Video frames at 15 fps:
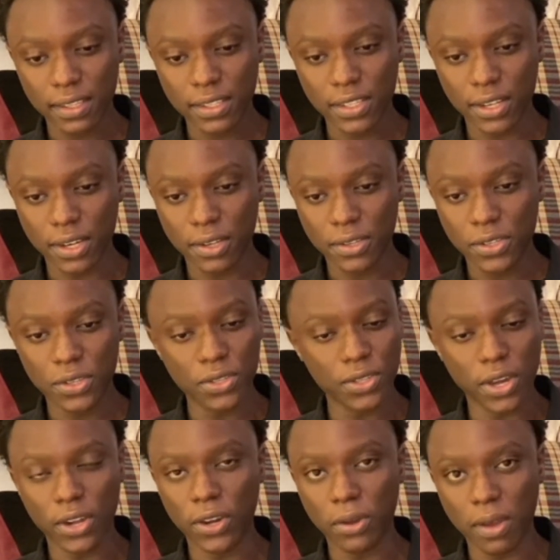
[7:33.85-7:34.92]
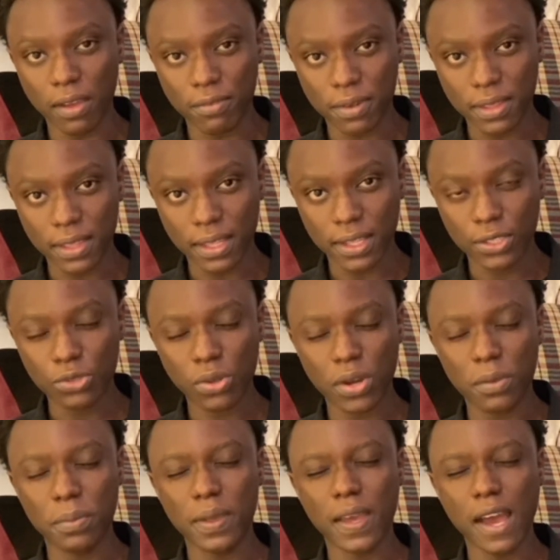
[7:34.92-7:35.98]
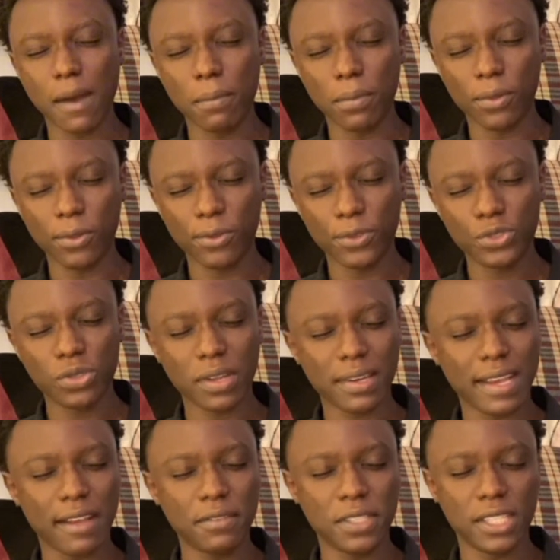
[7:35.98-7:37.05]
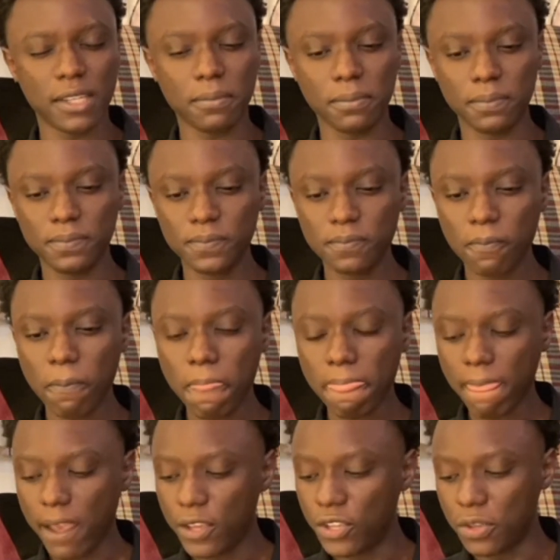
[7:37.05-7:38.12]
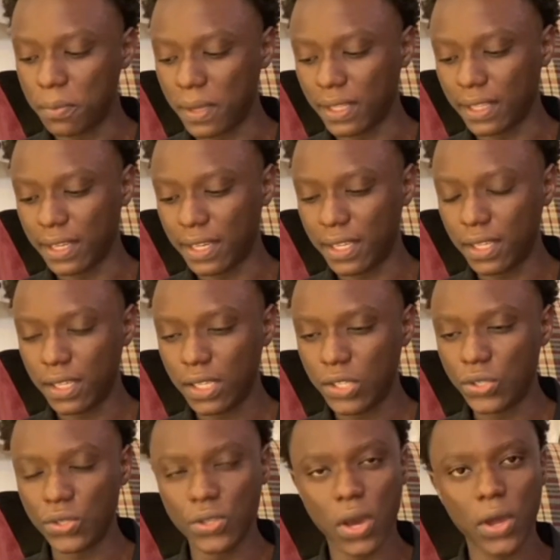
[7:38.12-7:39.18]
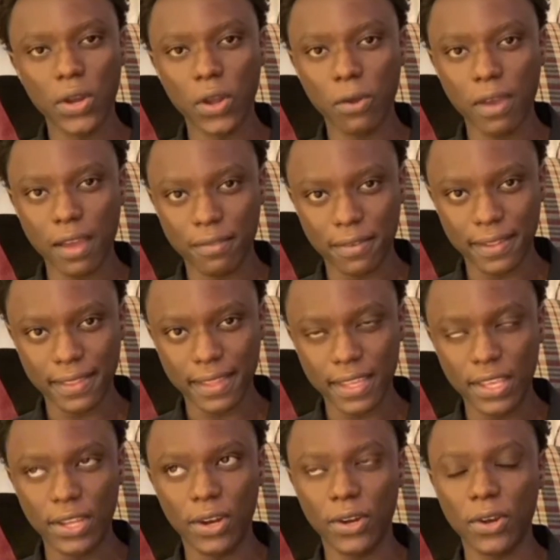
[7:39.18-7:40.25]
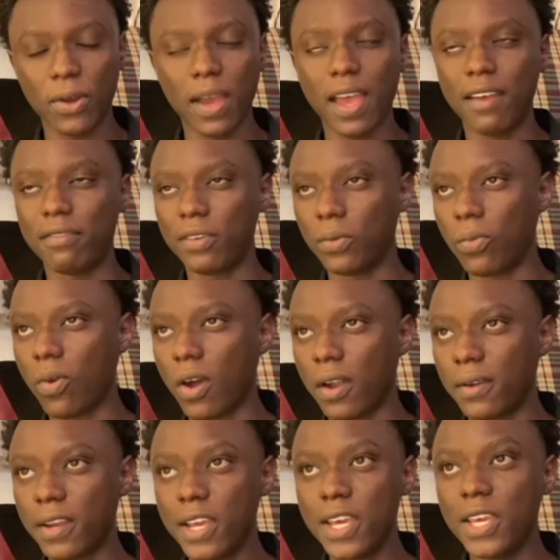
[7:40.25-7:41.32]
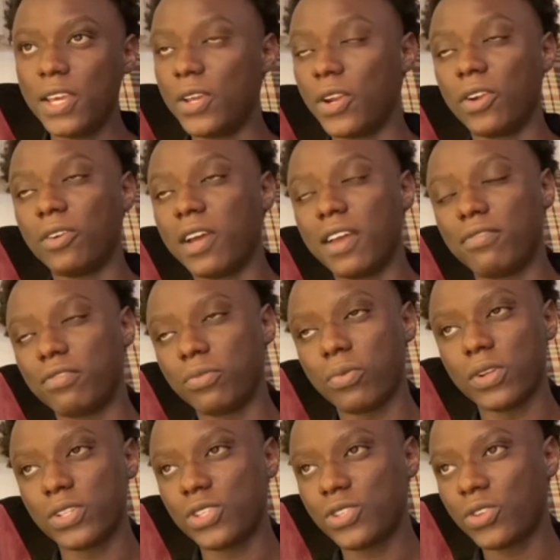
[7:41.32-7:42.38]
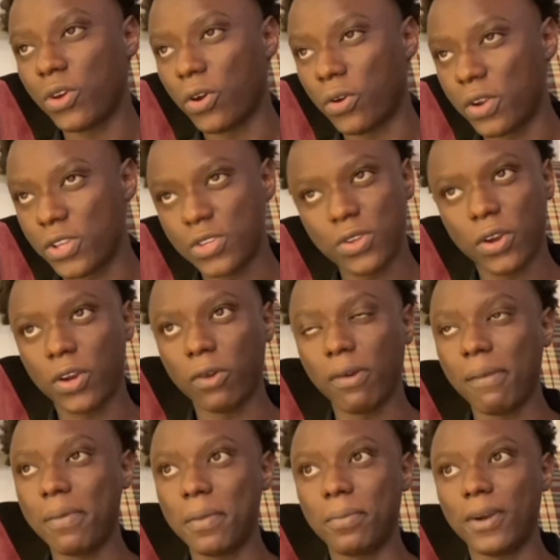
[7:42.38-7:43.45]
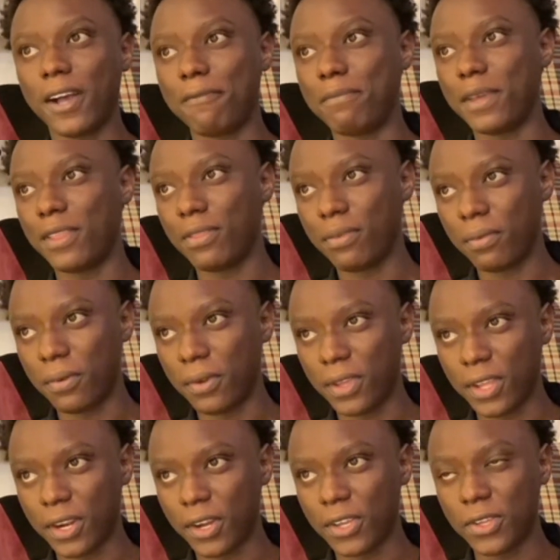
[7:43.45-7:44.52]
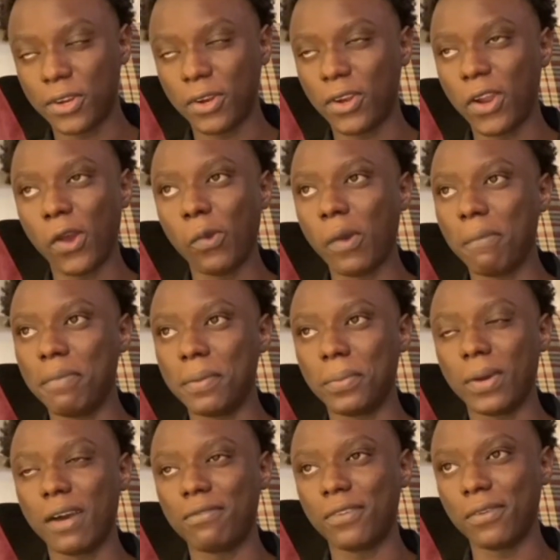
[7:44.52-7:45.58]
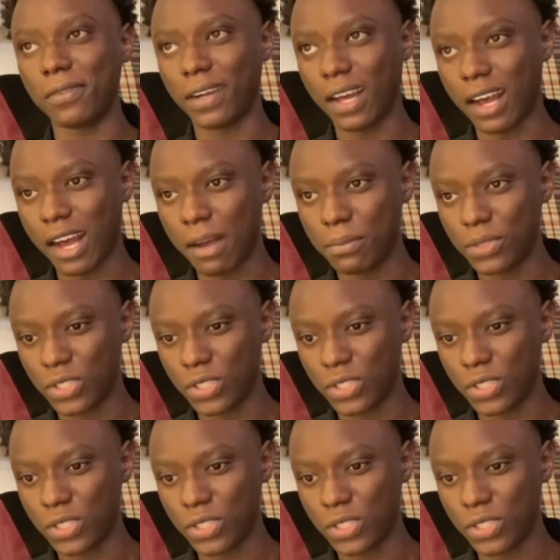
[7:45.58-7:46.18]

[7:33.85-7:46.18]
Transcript: You don't know everything. Try to be humble, try to have some humility. You don't know everything. You don't know everyone. You don't know everyone's stories. You don't know what people have been through. You don't know what people have overcome.